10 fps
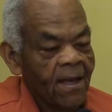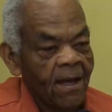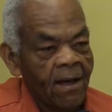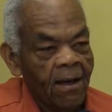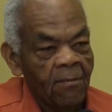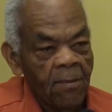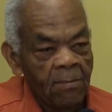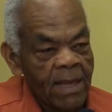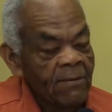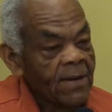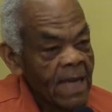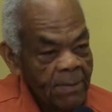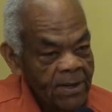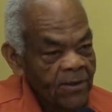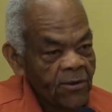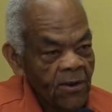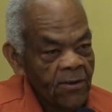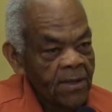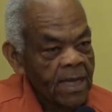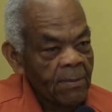believing in helping each
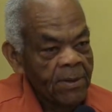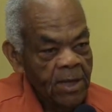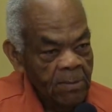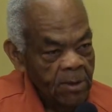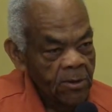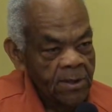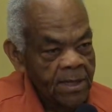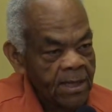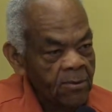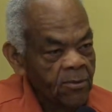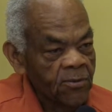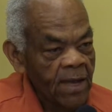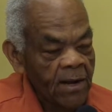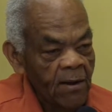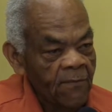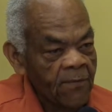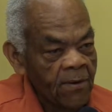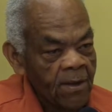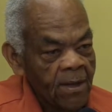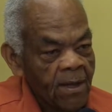other, helping the community, standing up
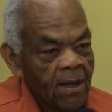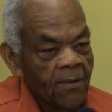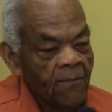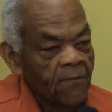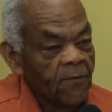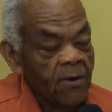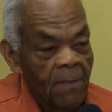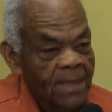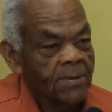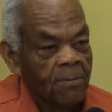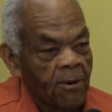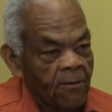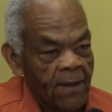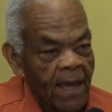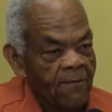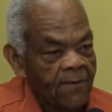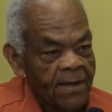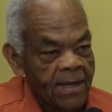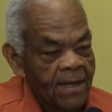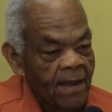for the best part of life,
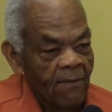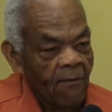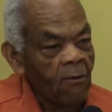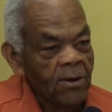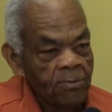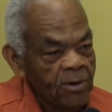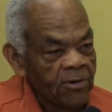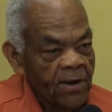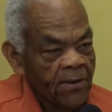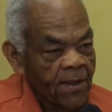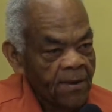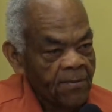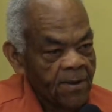and I've always appreciated that.